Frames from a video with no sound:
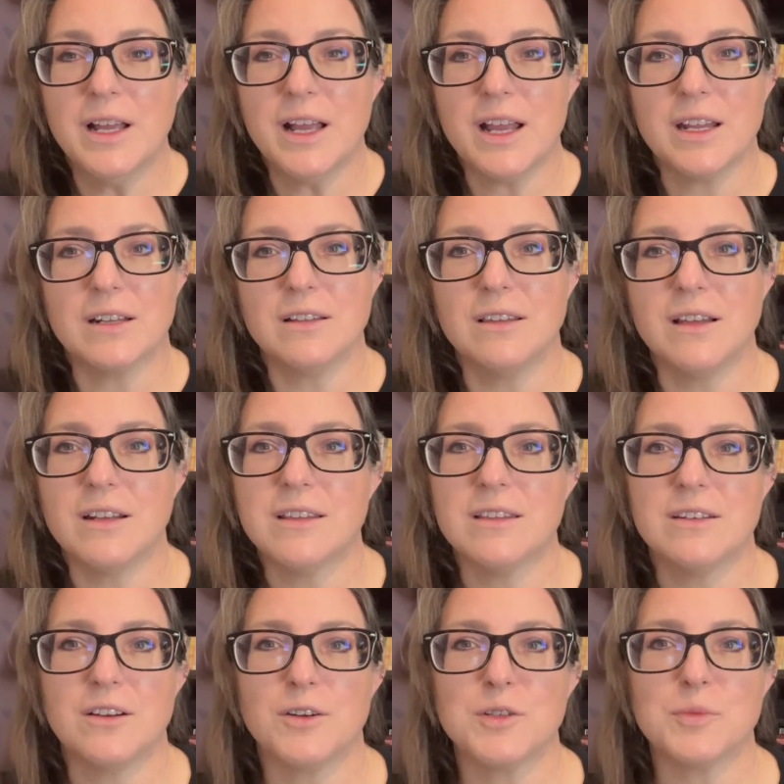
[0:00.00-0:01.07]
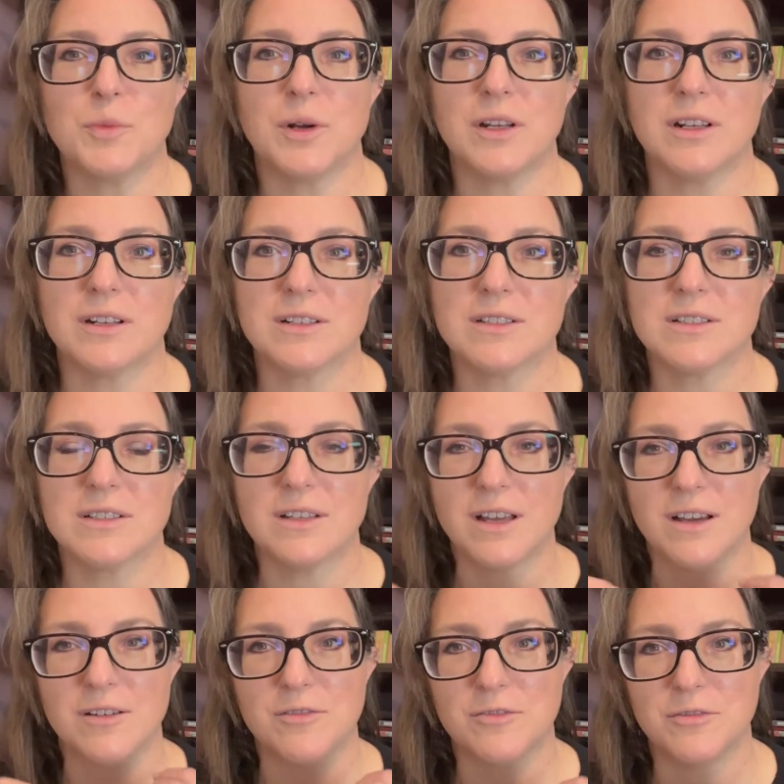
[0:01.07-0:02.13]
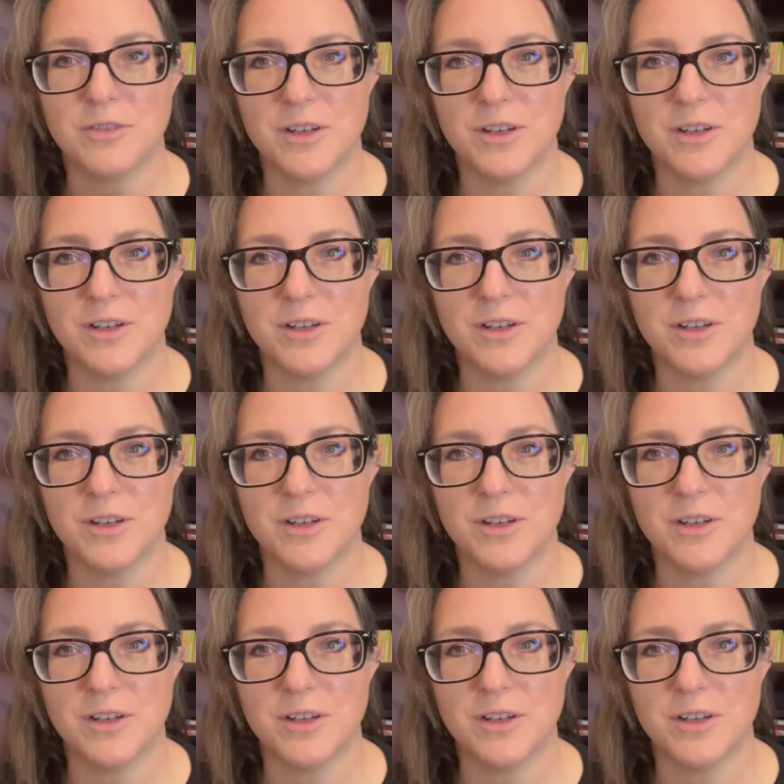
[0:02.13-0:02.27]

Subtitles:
and a lot of the NARS products have